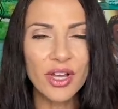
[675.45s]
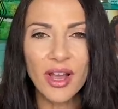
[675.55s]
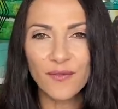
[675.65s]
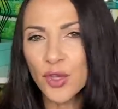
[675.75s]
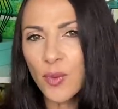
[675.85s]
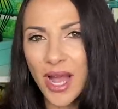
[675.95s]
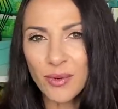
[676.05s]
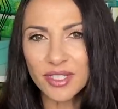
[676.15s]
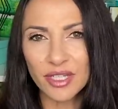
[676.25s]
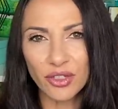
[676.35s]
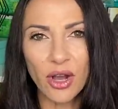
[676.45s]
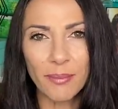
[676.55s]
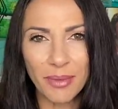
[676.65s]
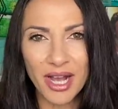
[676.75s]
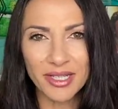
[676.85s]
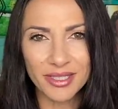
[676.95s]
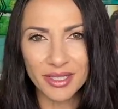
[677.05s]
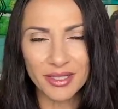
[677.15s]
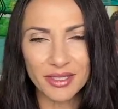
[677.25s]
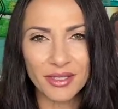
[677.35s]
a few hours had gone by
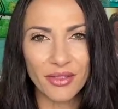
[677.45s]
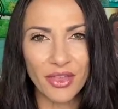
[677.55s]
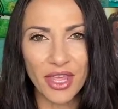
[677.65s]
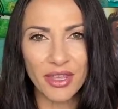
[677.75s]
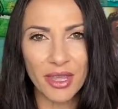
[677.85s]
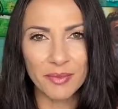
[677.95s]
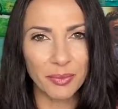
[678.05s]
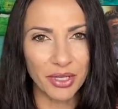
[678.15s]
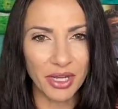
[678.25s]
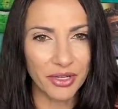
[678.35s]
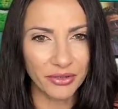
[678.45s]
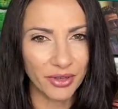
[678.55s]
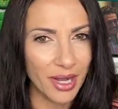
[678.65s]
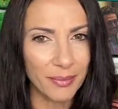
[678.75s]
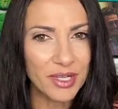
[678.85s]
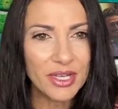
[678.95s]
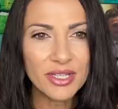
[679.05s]
since they came to pick Hunter up.